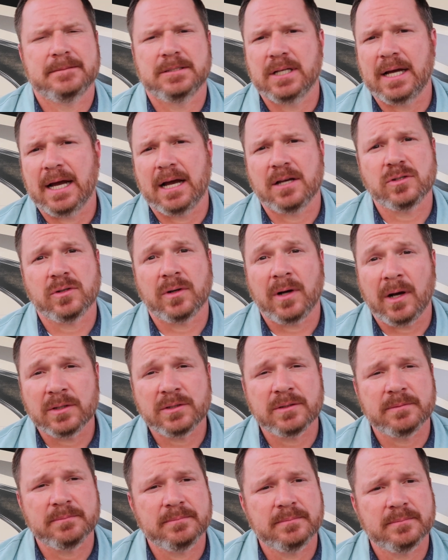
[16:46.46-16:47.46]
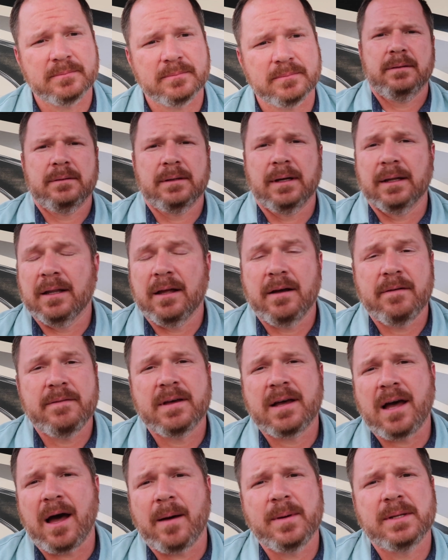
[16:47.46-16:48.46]
You guys are awesome. I love the
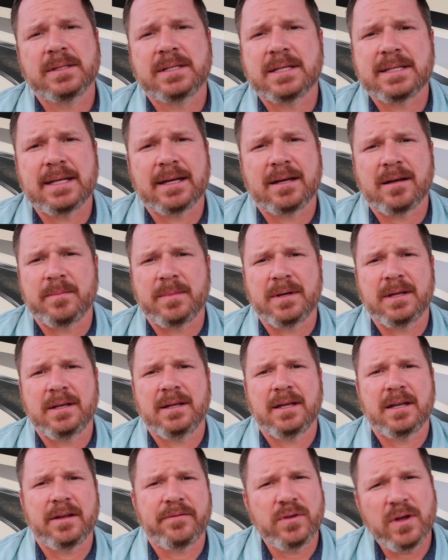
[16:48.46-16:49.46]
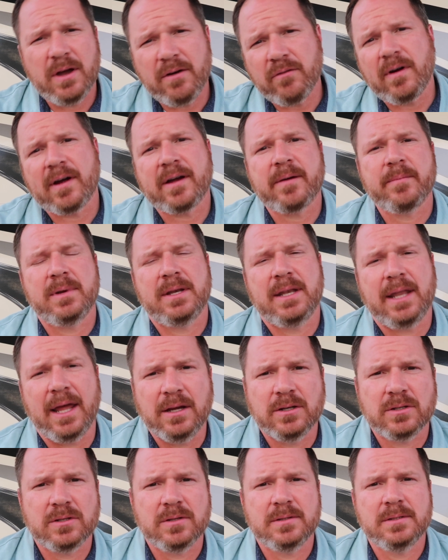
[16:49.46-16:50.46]
comments as they come in. And if you have
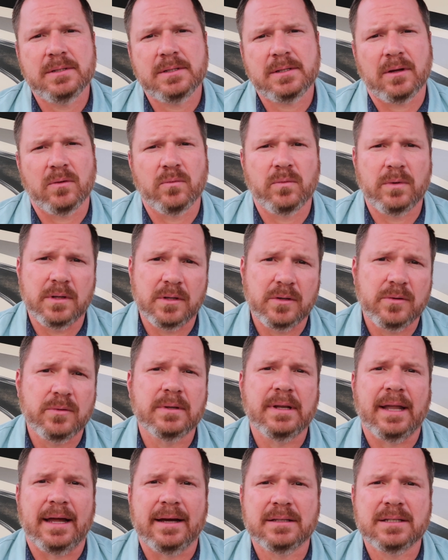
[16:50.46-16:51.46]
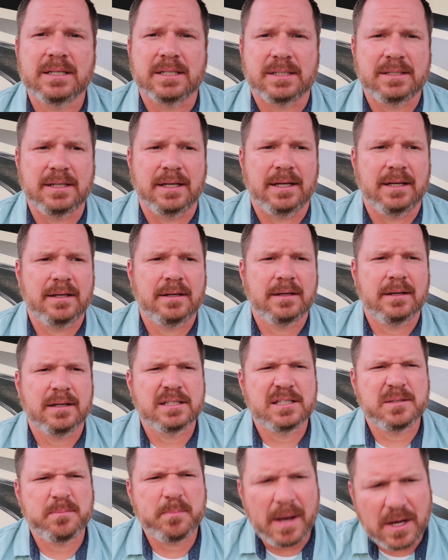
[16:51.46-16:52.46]
recommendations on what you would like to see,
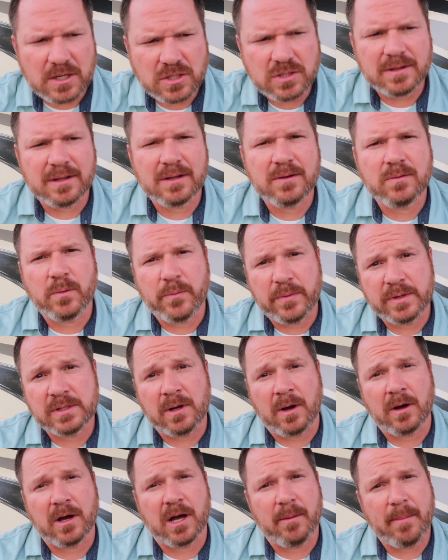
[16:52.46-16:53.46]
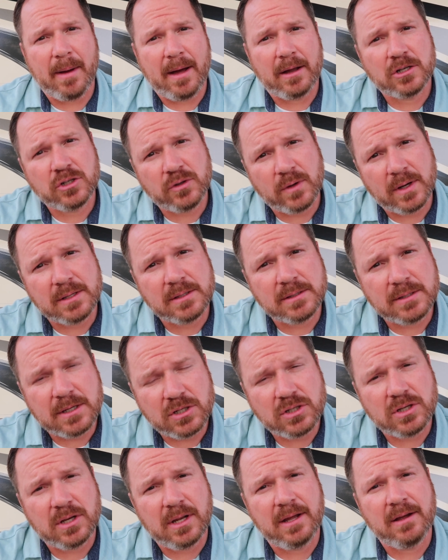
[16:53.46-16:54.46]
especially when we talk about
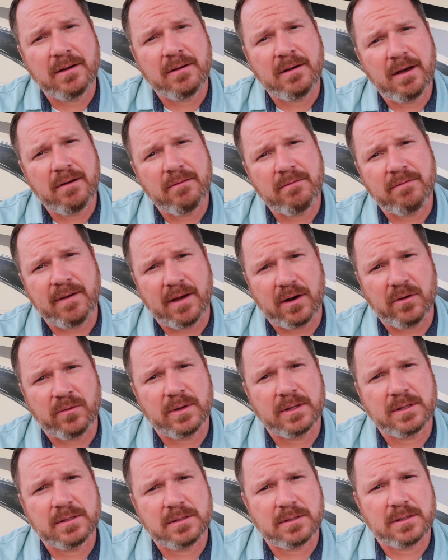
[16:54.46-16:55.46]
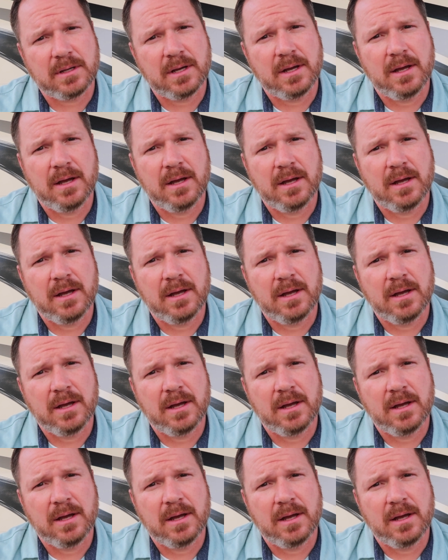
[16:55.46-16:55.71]
transitioning veterans,